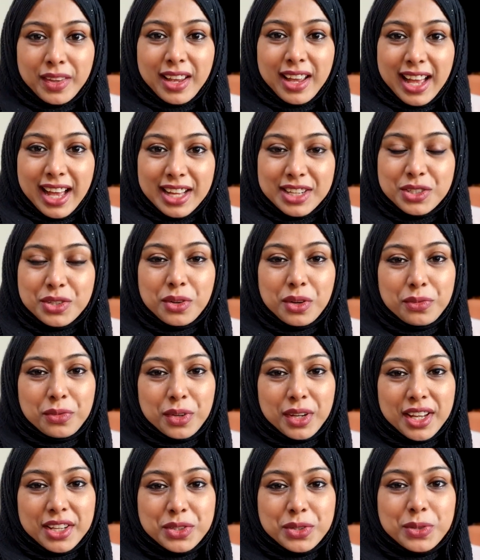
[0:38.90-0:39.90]
And do not
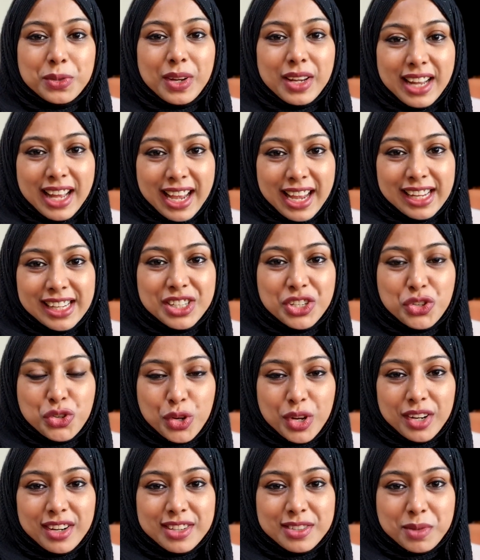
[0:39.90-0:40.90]
forget to like, share
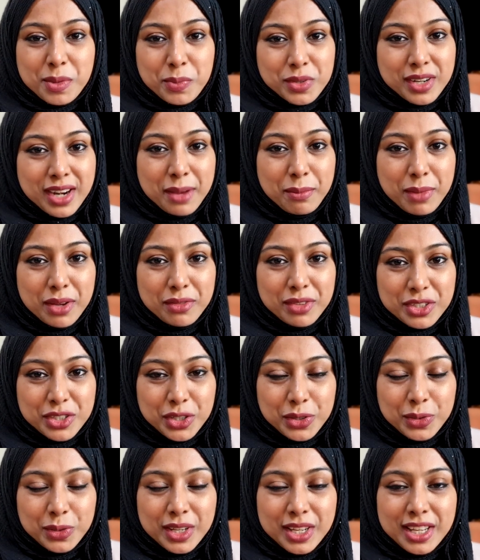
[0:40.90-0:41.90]
and subscribe my
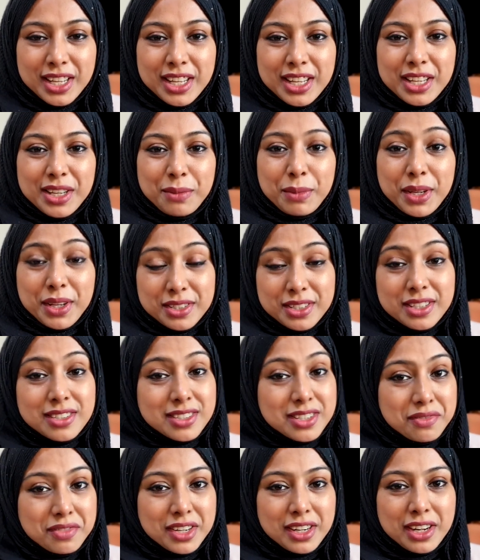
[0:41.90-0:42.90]
video because it
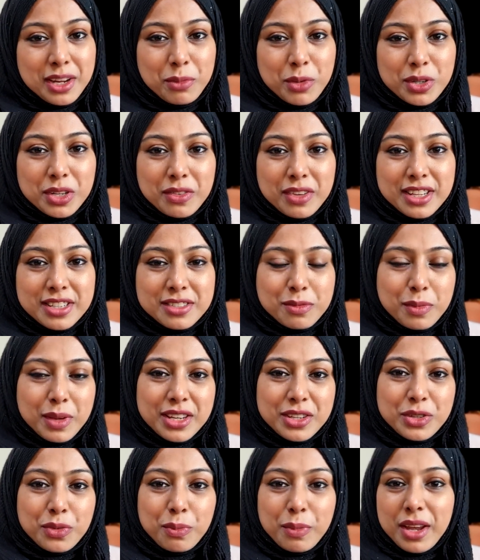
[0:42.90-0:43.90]
definitely motivates me
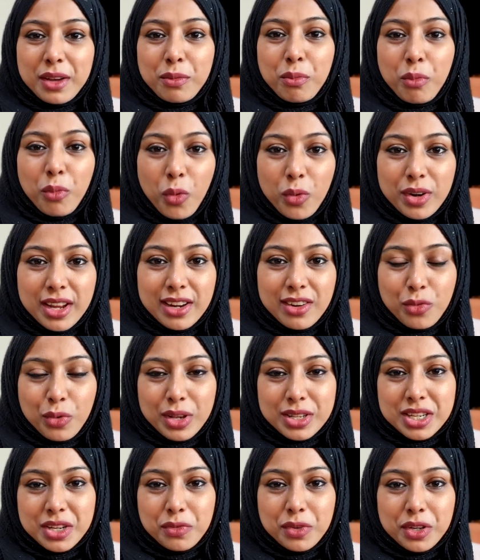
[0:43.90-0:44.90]
to make more
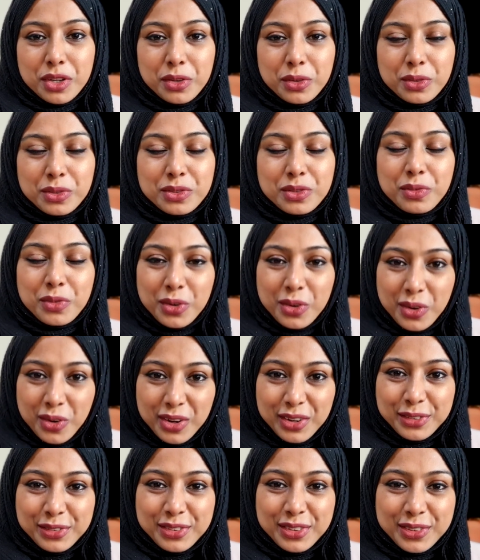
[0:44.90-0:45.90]
interesting videos for all
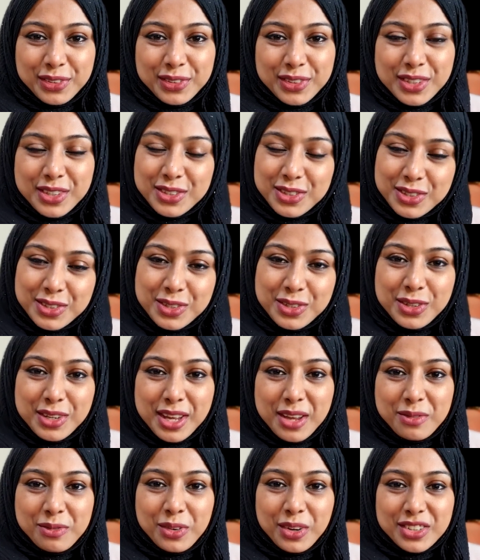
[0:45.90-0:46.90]
of you. So do
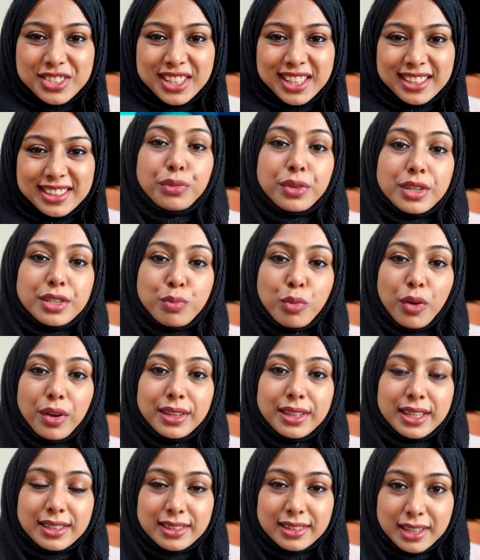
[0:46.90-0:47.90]
keep watching. First point
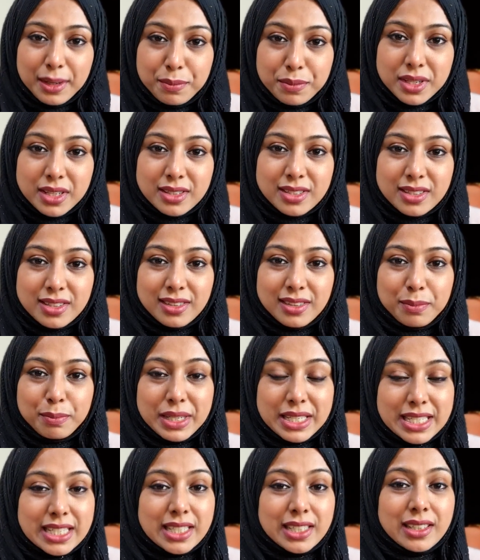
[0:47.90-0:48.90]
that comes under
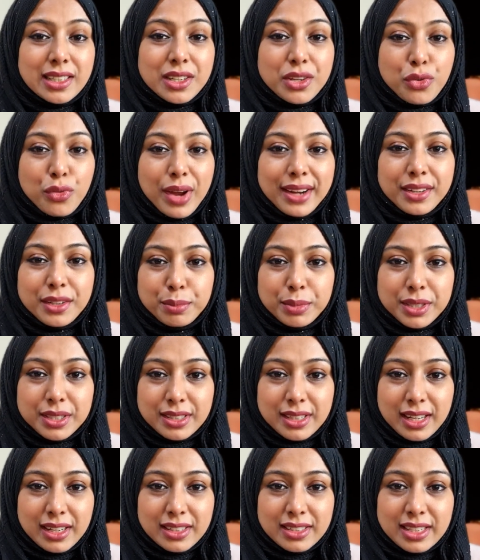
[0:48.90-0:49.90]
building an attractive
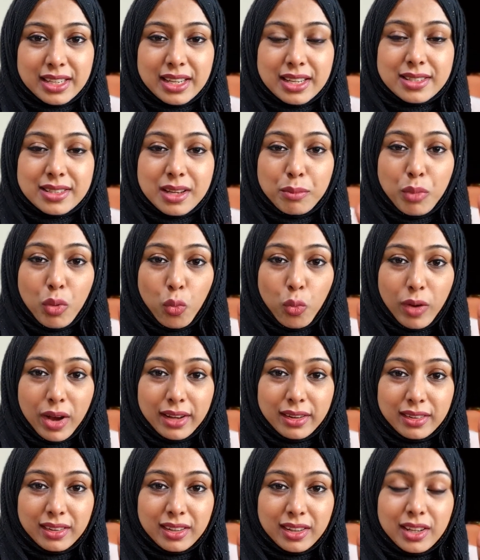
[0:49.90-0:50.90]
personality is number
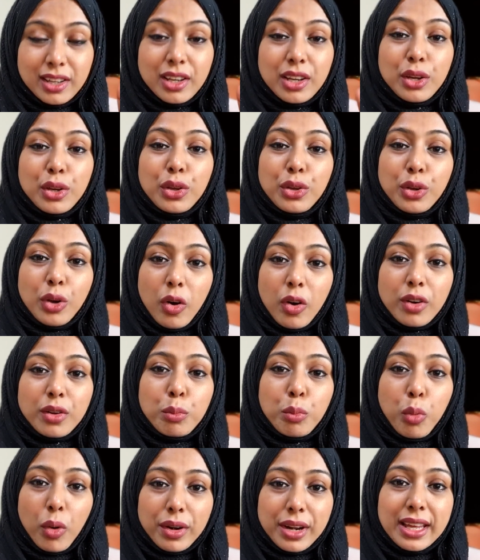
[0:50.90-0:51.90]
one, your
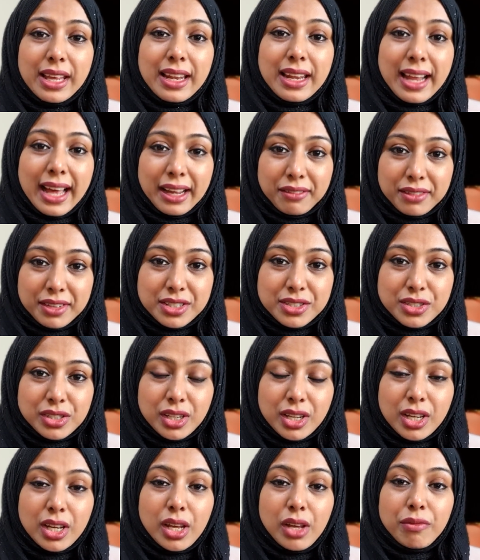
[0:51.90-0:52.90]
body language
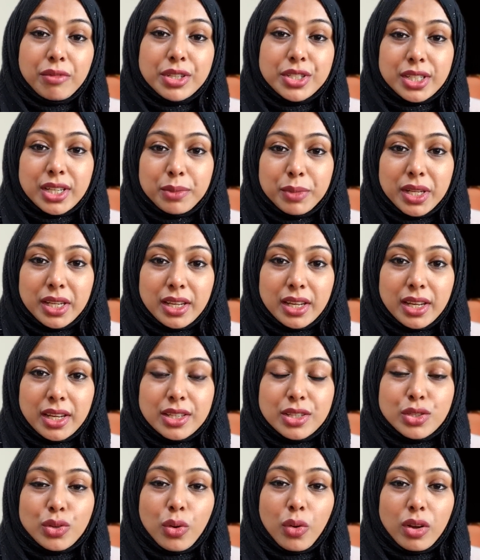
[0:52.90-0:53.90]
which
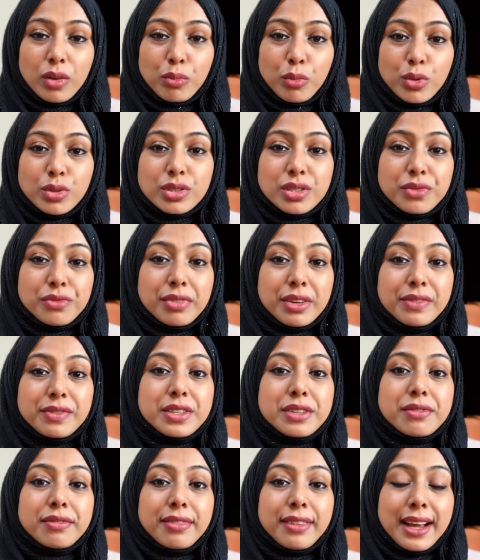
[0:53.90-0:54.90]
communicates almost
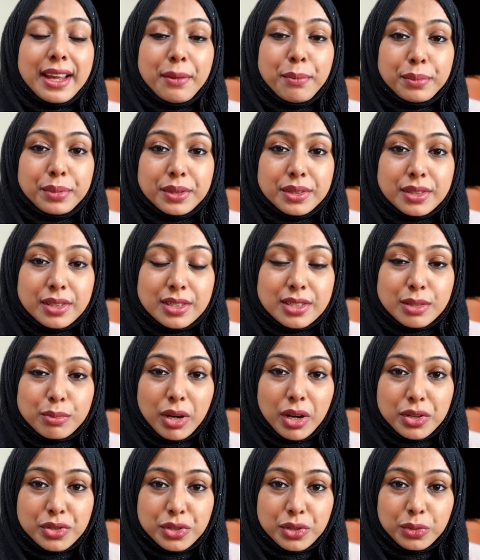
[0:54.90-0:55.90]
55%
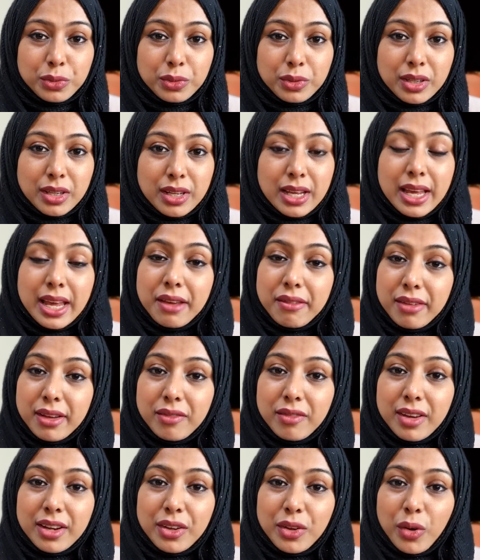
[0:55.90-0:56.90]
about you even
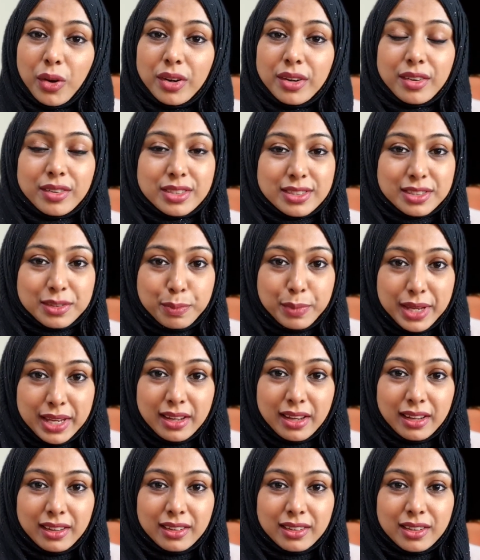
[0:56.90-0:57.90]
when you are not
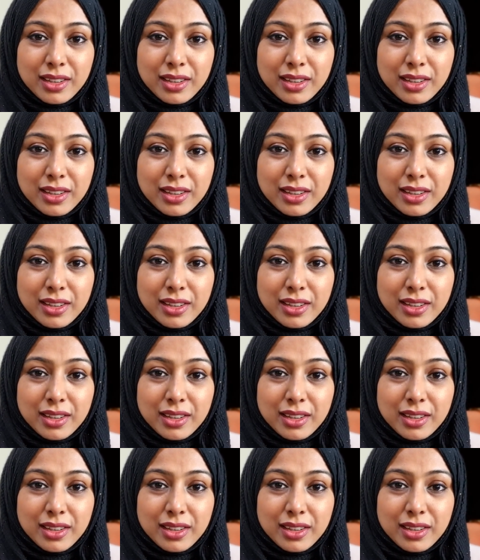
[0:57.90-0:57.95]
speaking.